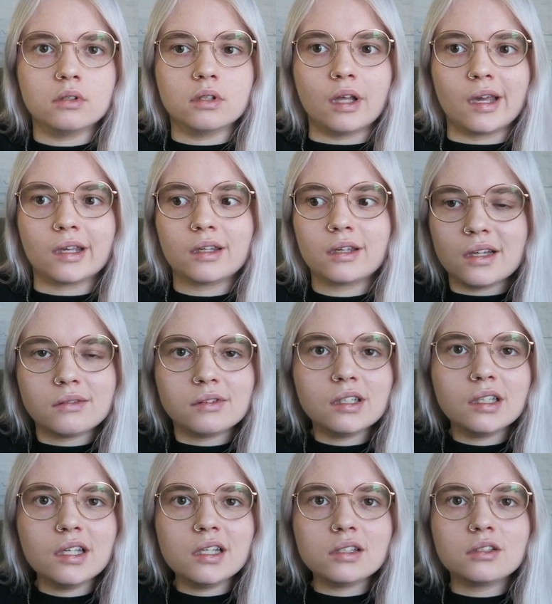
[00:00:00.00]
Like, it
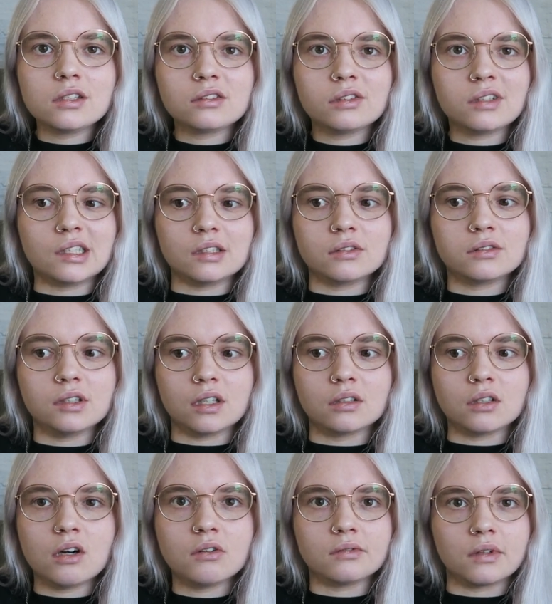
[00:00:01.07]
really is just fear of the
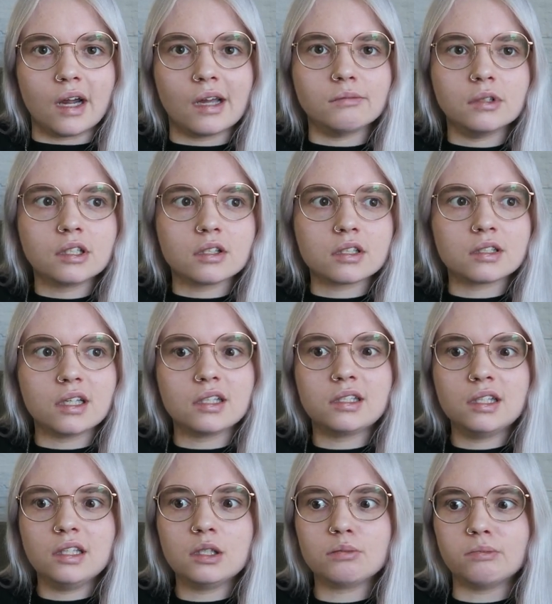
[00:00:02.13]
unknown, right? Because they
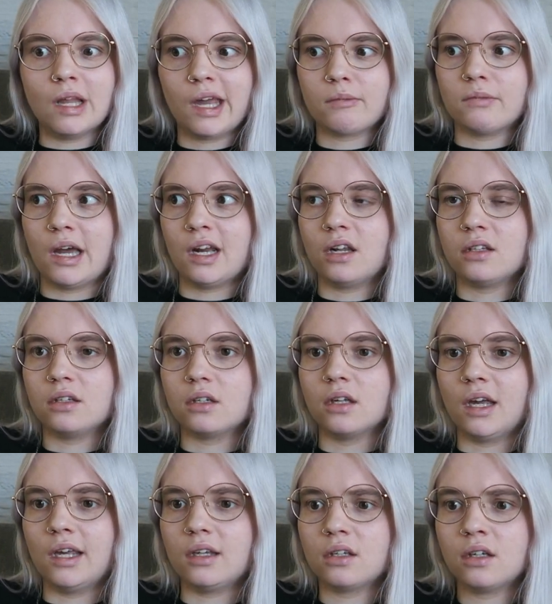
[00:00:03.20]
see this black man and they're
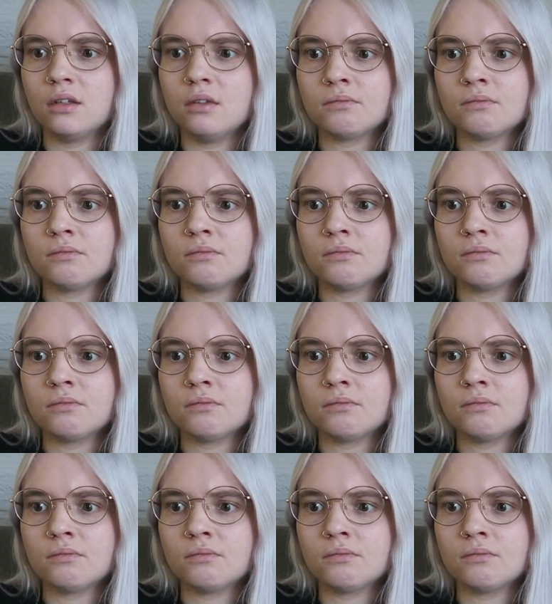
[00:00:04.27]
like,